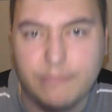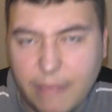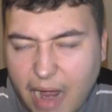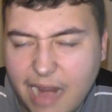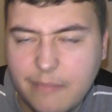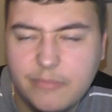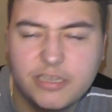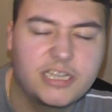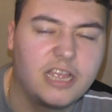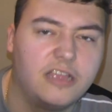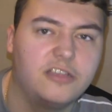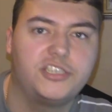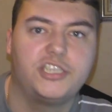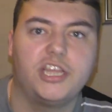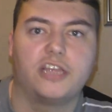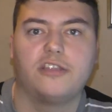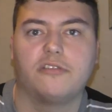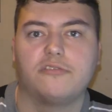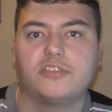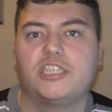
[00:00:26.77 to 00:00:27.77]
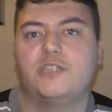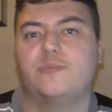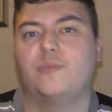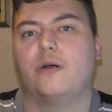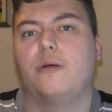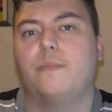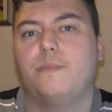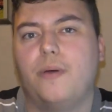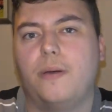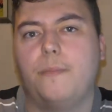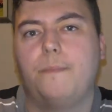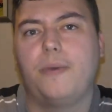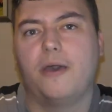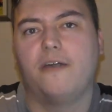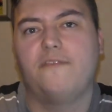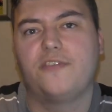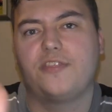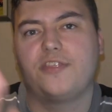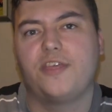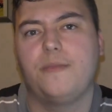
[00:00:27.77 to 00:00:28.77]
My name is Coach Shadongsterborn, but
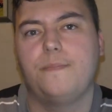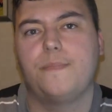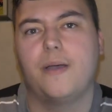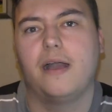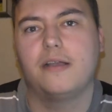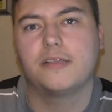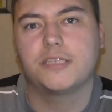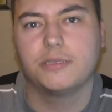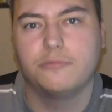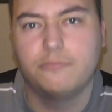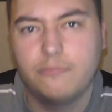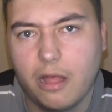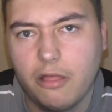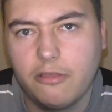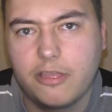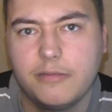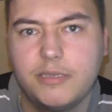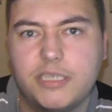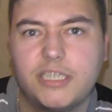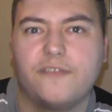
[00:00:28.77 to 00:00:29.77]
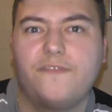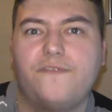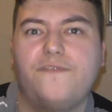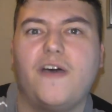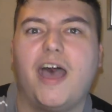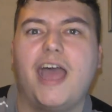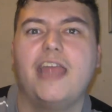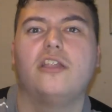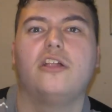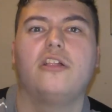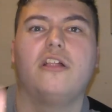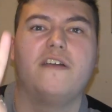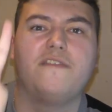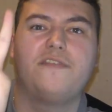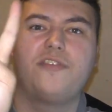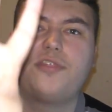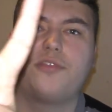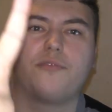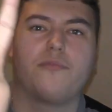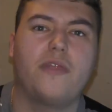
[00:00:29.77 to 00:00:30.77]
built for theme parks, and welcome to the final of
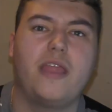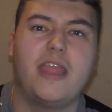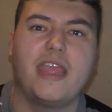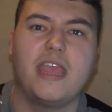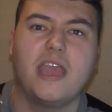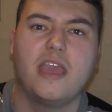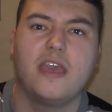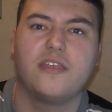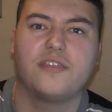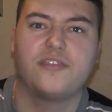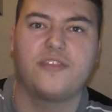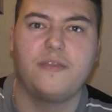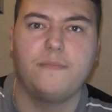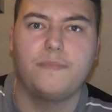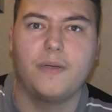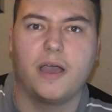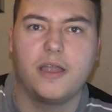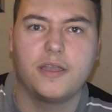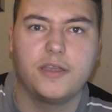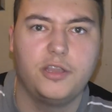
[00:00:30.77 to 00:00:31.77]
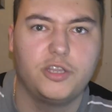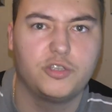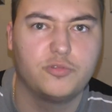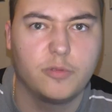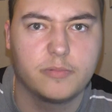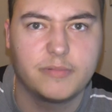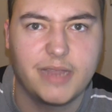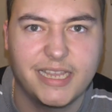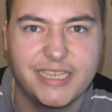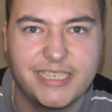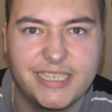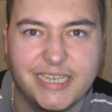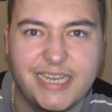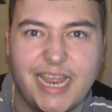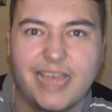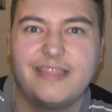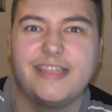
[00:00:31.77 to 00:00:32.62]
three theme park news and updates today.